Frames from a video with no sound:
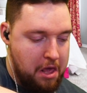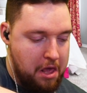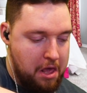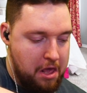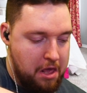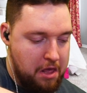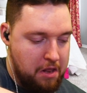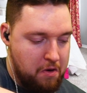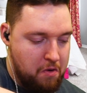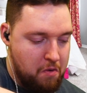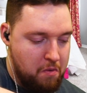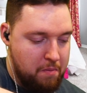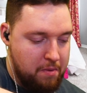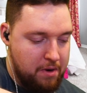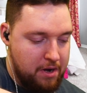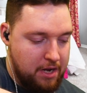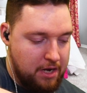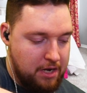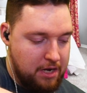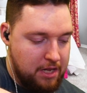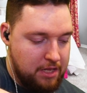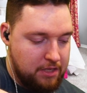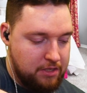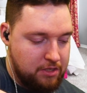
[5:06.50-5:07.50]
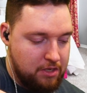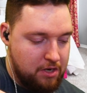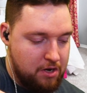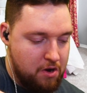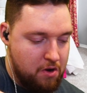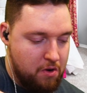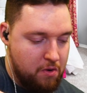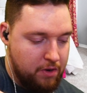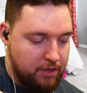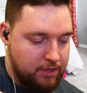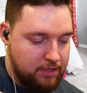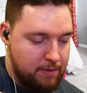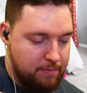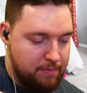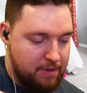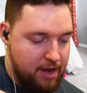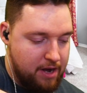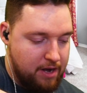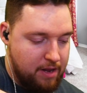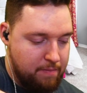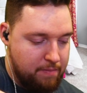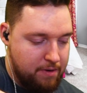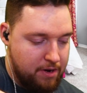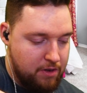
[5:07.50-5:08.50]
Nobody needs to know except
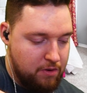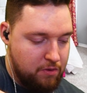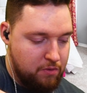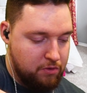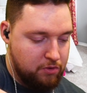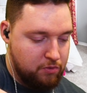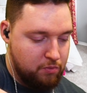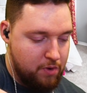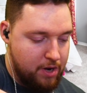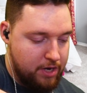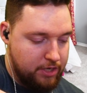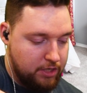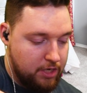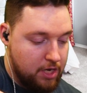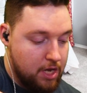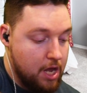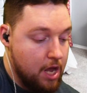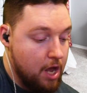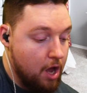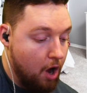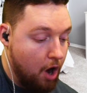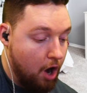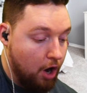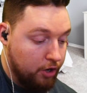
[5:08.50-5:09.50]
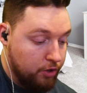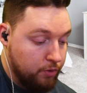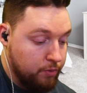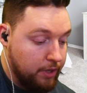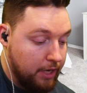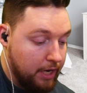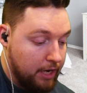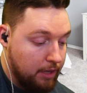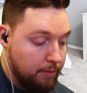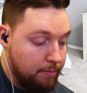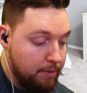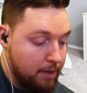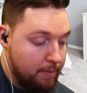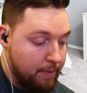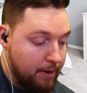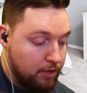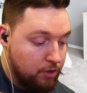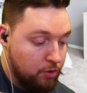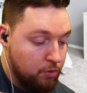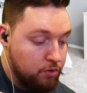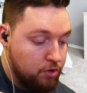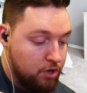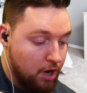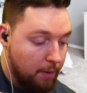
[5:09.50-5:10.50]
anybody who's watched. Are you kidding me? Am I
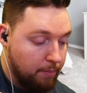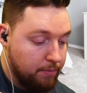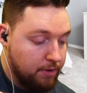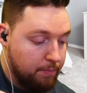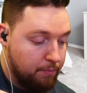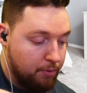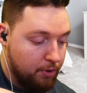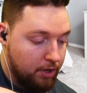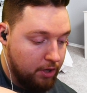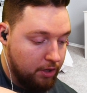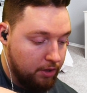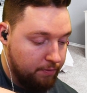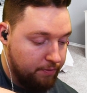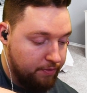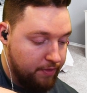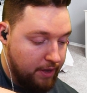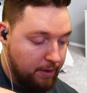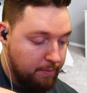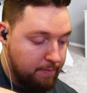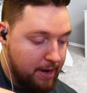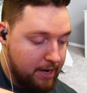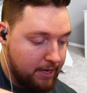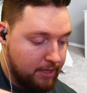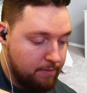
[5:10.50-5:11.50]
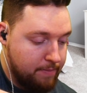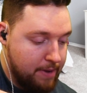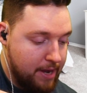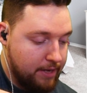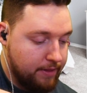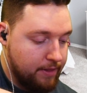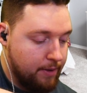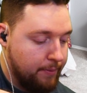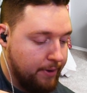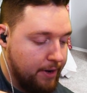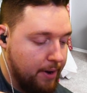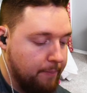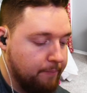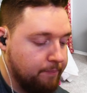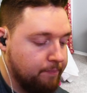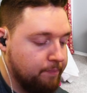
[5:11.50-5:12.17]
too dumb to put a thing back in the bag? There we go. All